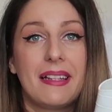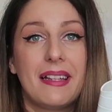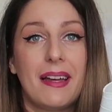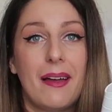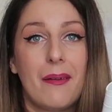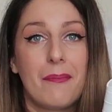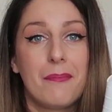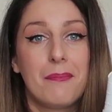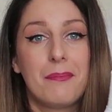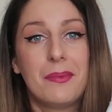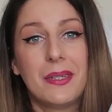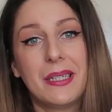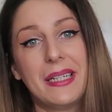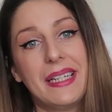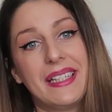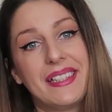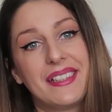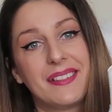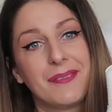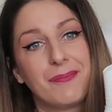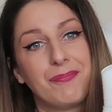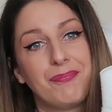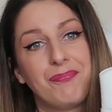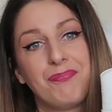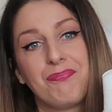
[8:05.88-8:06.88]
them,
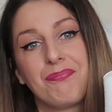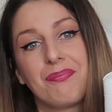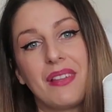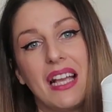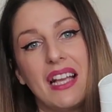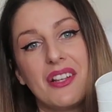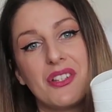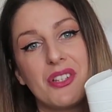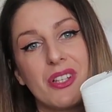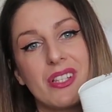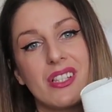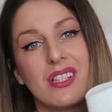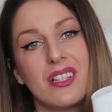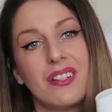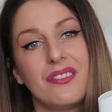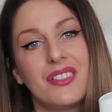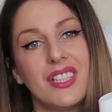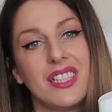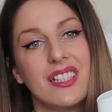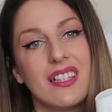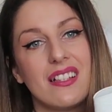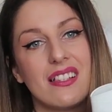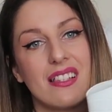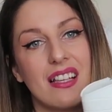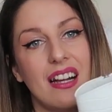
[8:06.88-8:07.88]
but I just love
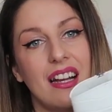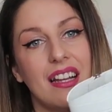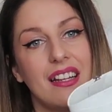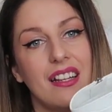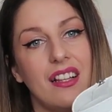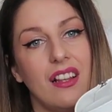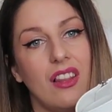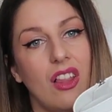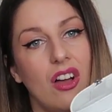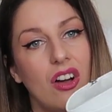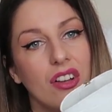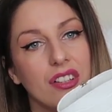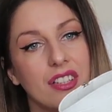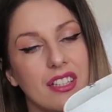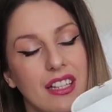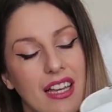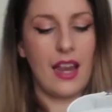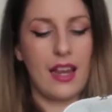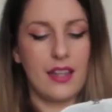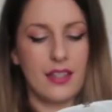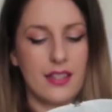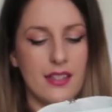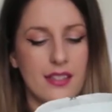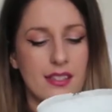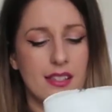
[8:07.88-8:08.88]
the design a lot,
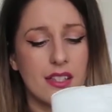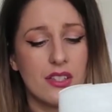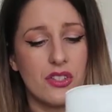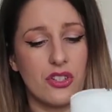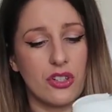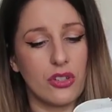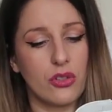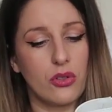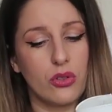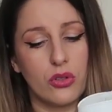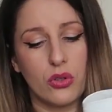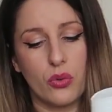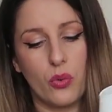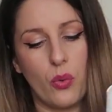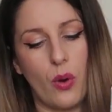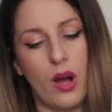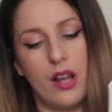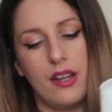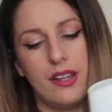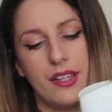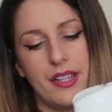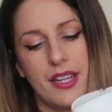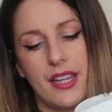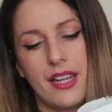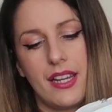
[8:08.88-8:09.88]
and it's such a good
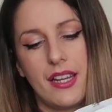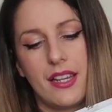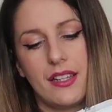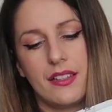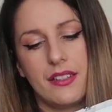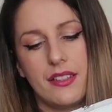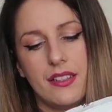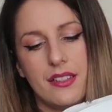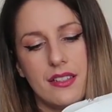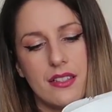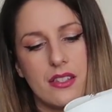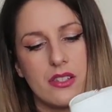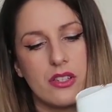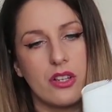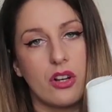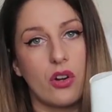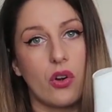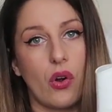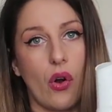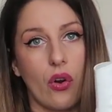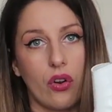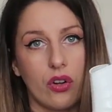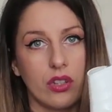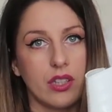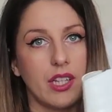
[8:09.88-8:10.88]
quality in this
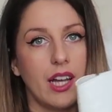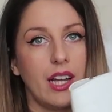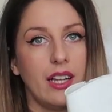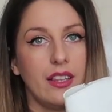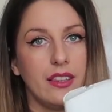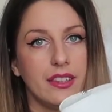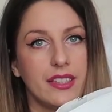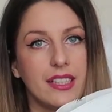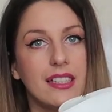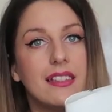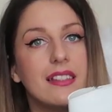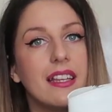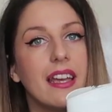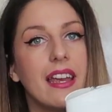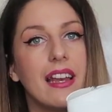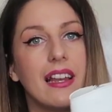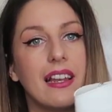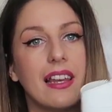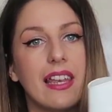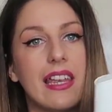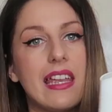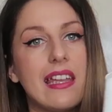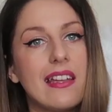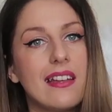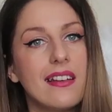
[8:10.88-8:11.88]
crocodile
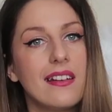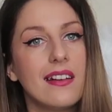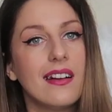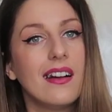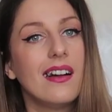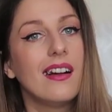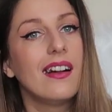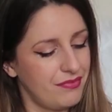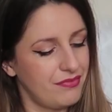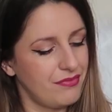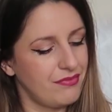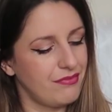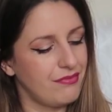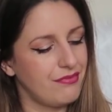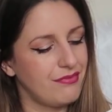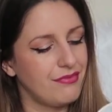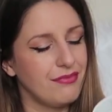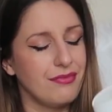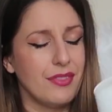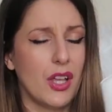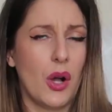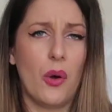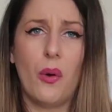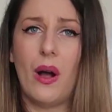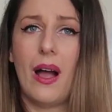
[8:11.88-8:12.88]
detailing.
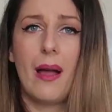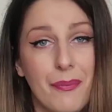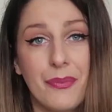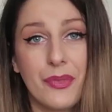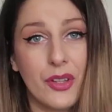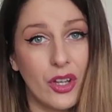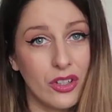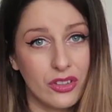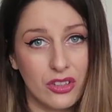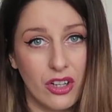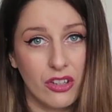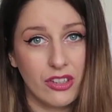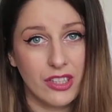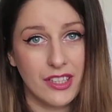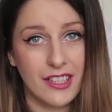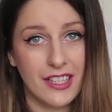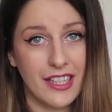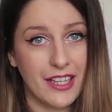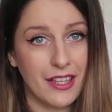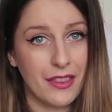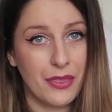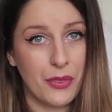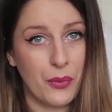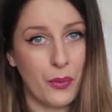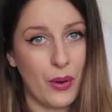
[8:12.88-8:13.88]
No, I'm not gonna
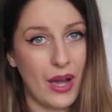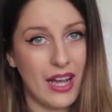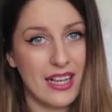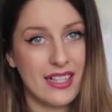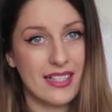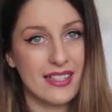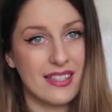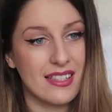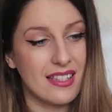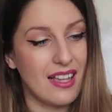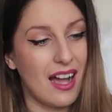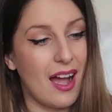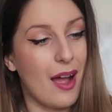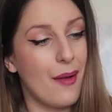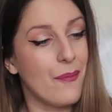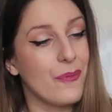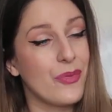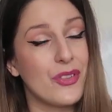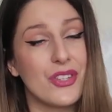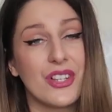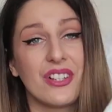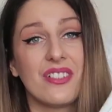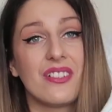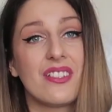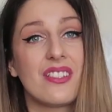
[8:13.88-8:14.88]
think twice.
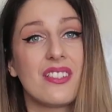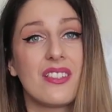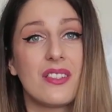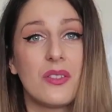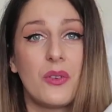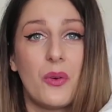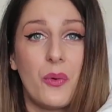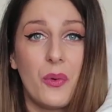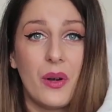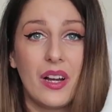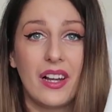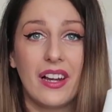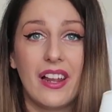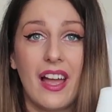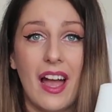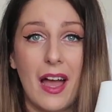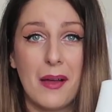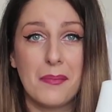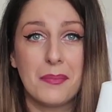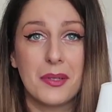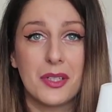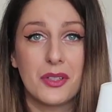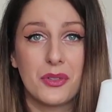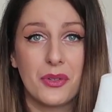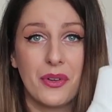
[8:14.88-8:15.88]
I'm just really
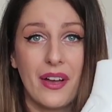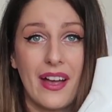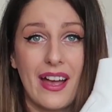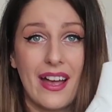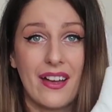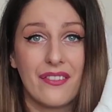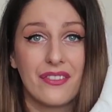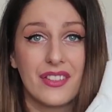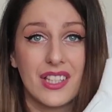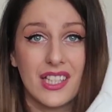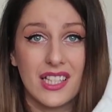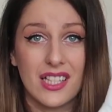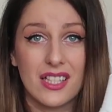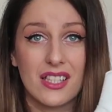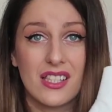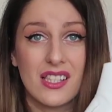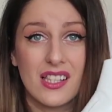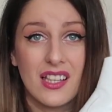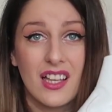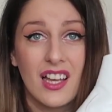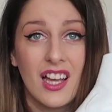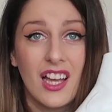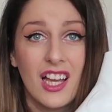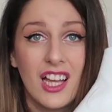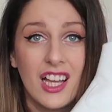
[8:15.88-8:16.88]
happy to have this
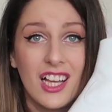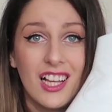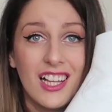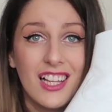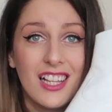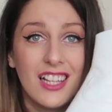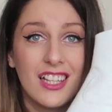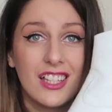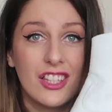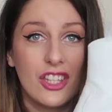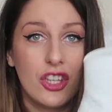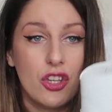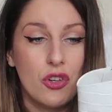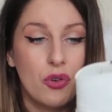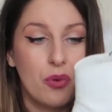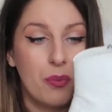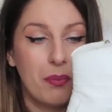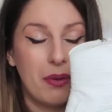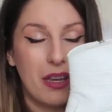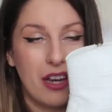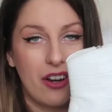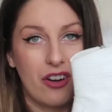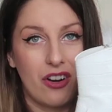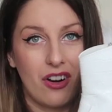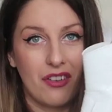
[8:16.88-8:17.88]
new
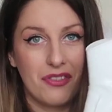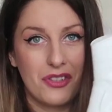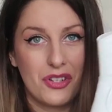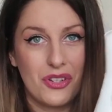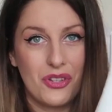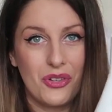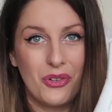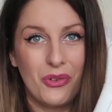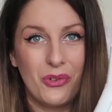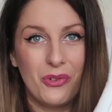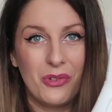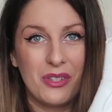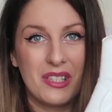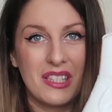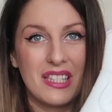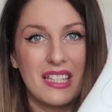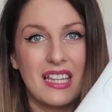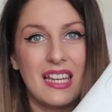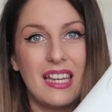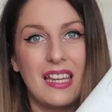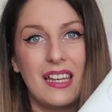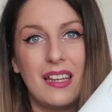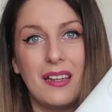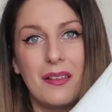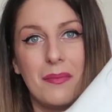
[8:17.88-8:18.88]
pair of shoes
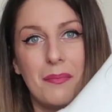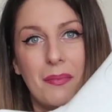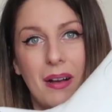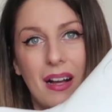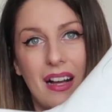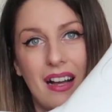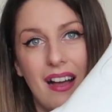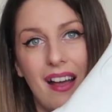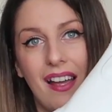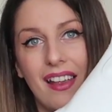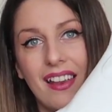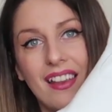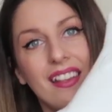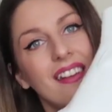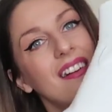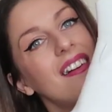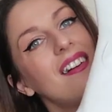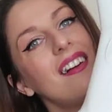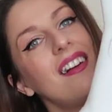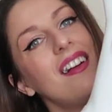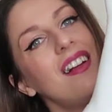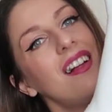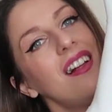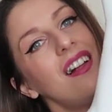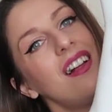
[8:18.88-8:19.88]
in my
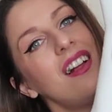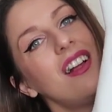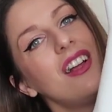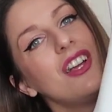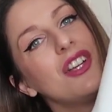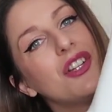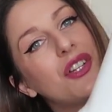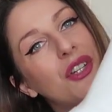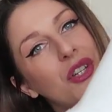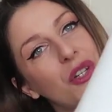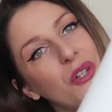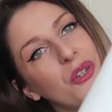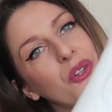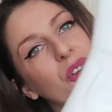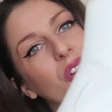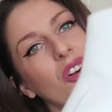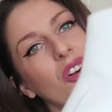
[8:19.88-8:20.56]
shoe